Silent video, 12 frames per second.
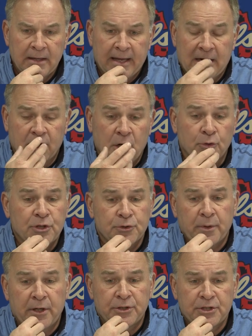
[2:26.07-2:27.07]
And our
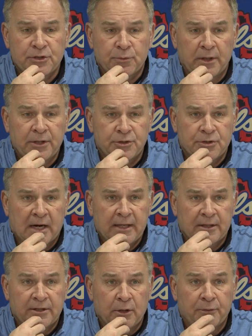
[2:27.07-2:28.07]
coaches were here just really to try to
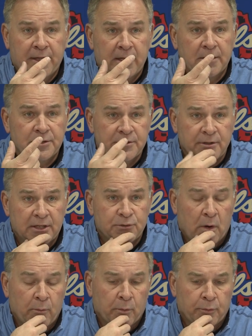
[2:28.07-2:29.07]
get to know the kids. So that's
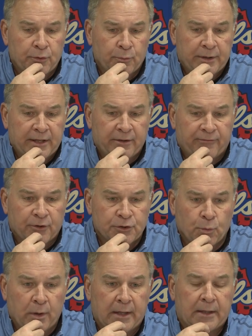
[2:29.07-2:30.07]
what we did the
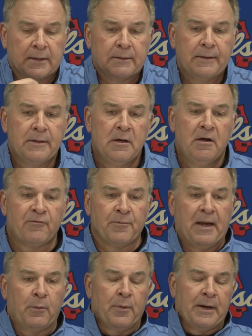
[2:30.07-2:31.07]
first week. And from
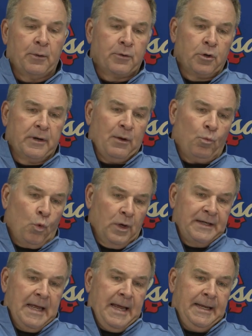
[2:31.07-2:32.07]
there, we went out recruiting. Had
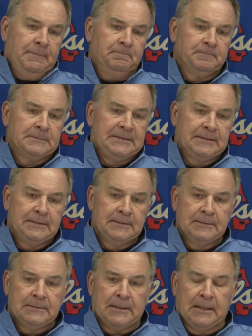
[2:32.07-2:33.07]
one day.
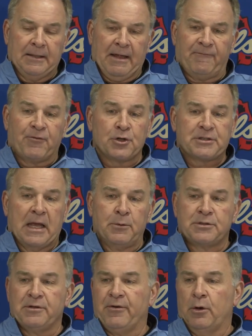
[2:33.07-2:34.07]
That first day
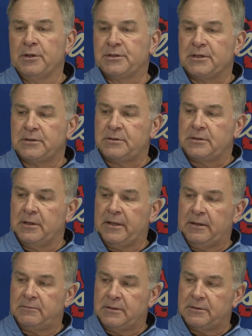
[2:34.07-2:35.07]
was devoted to
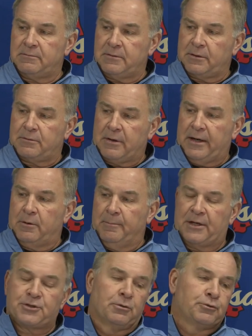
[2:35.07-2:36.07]
the greater
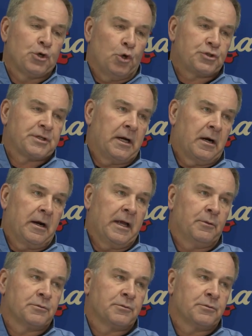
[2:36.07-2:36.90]
metro Tulsa area.